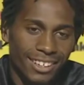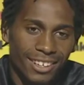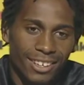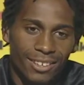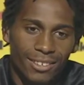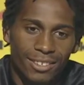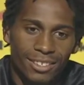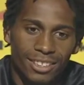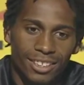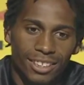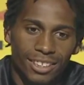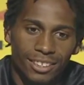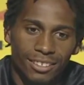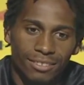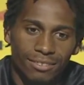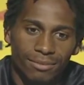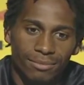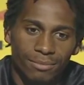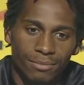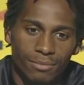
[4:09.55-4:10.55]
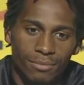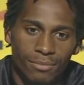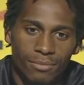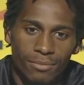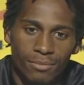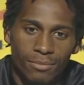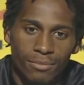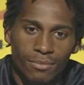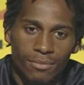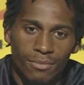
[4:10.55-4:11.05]
you know, it was
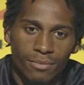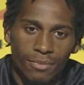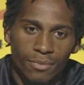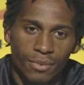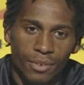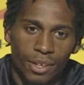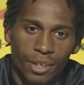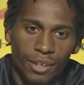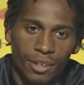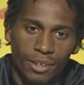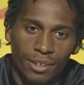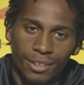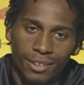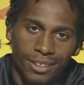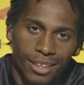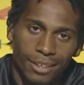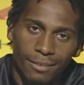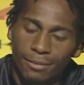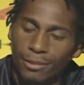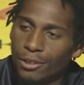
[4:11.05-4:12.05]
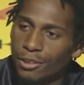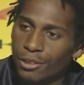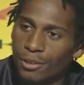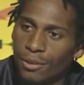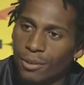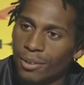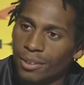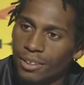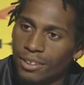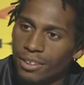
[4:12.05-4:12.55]
you know, that
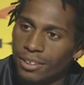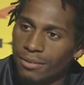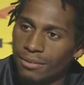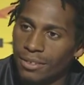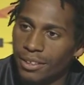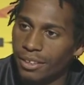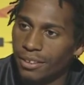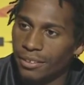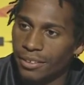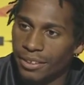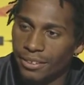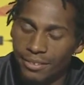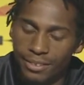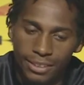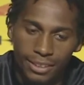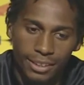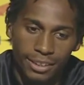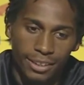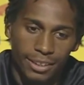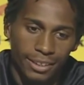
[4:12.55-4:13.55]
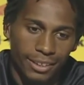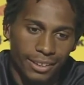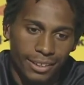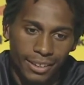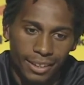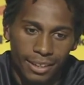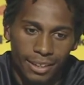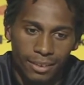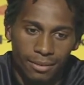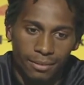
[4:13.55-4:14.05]
first corner I couldn't fit 3 of us in there,
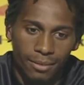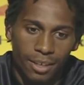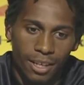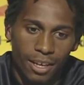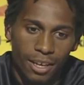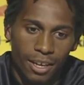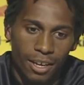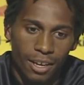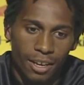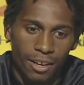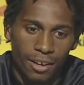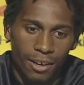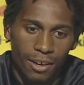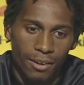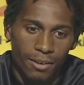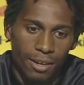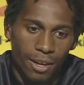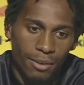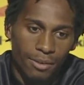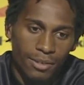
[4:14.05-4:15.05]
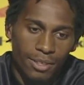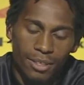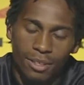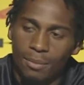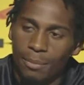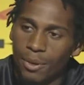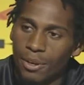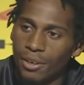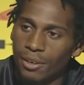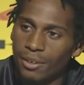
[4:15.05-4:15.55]
and you know, I was
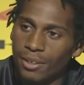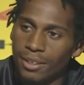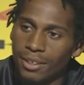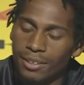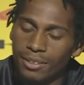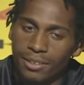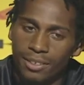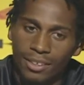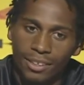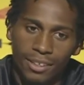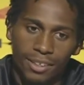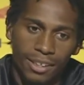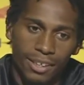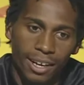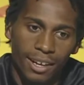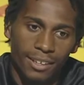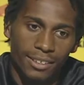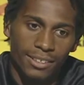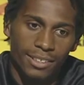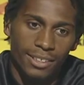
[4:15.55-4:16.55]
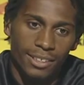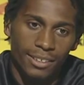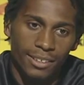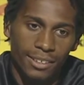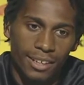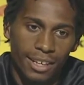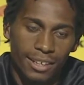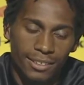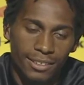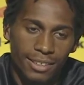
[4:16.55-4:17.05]
in the middle, and you know, I kind of stood
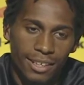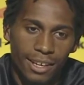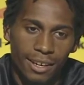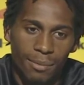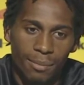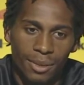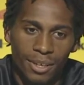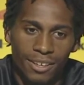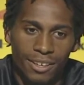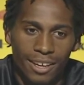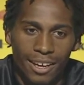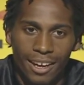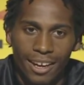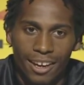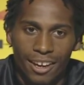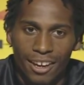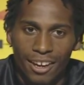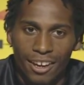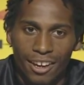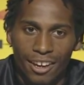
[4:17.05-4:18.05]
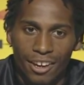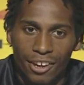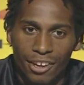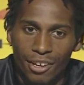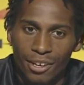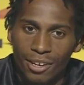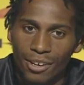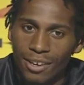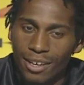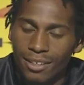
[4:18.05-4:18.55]
on the outside. But
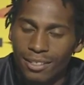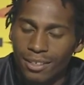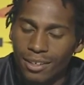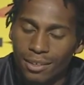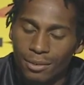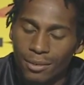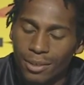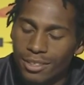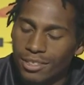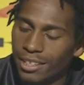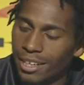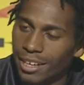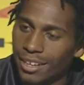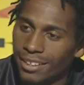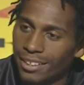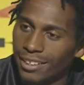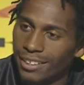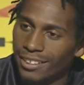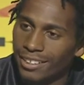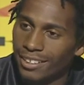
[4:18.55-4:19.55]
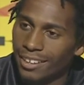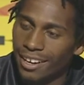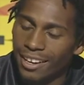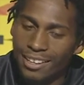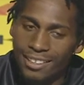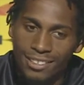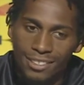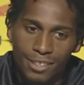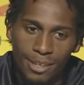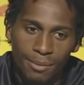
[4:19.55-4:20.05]
you know, I think what Chad did
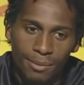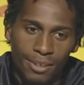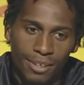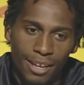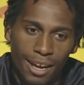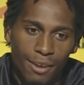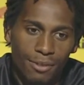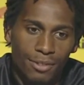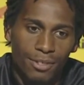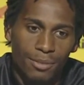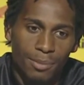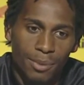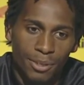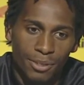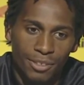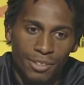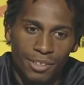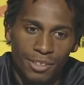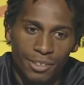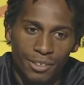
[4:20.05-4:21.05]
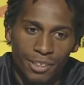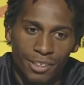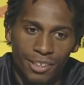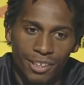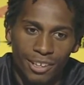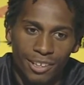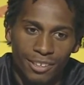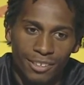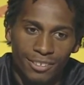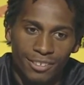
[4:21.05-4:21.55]
tonight is something I was supposed to do.
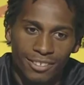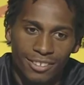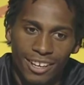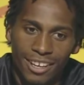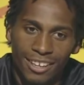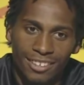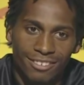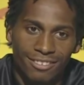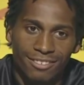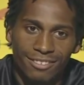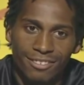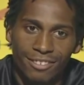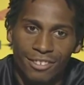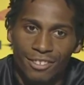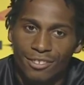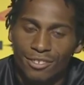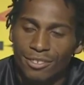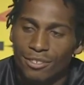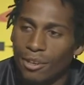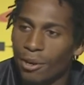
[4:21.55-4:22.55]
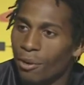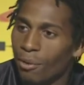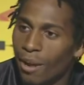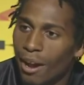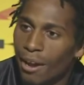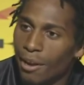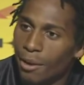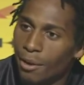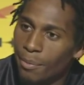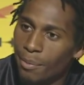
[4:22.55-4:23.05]
You know, that just go
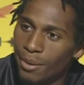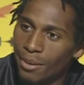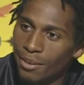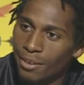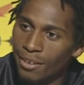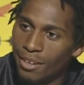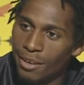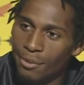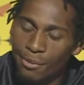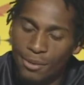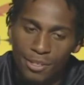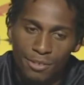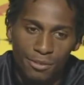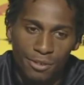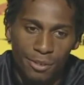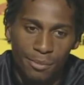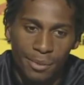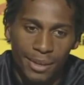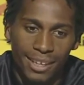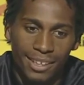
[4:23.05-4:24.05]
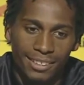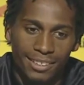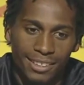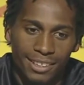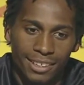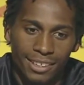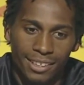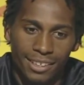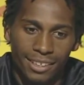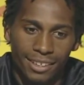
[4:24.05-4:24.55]
wide open and wish for the
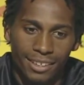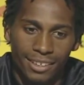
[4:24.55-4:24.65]
best, and